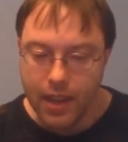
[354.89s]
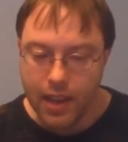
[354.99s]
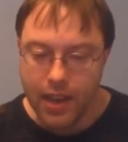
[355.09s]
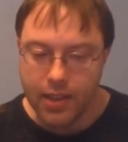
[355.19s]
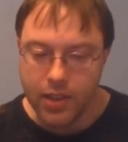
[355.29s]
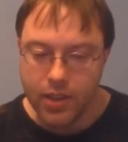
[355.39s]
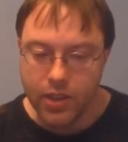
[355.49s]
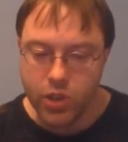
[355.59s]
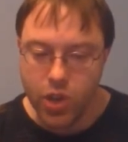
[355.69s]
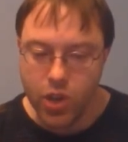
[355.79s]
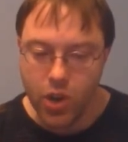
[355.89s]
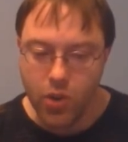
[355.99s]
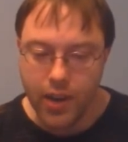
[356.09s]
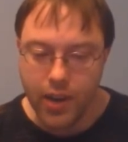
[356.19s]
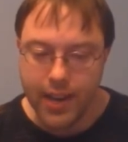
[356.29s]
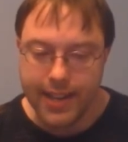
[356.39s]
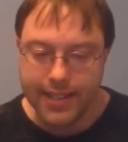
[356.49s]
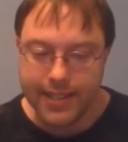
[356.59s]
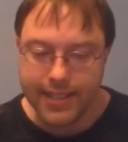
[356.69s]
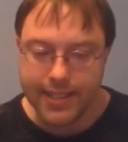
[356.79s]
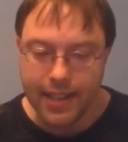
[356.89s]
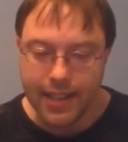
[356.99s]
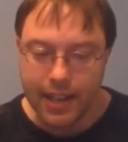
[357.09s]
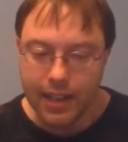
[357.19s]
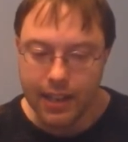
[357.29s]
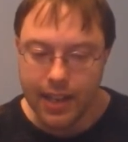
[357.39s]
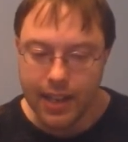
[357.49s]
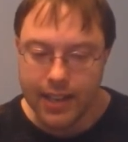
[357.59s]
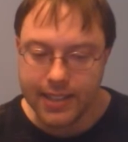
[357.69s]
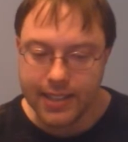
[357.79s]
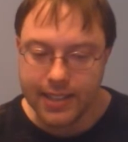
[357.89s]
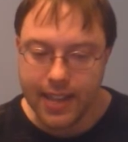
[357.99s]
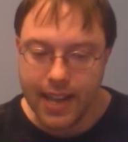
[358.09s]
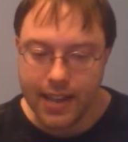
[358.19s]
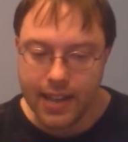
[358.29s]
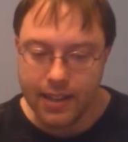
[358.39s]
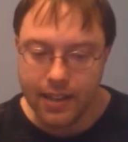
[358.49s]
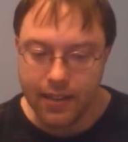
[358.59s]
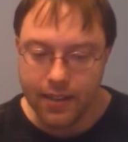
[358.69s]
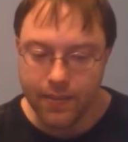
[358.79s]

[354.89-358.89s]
in the shoe is less than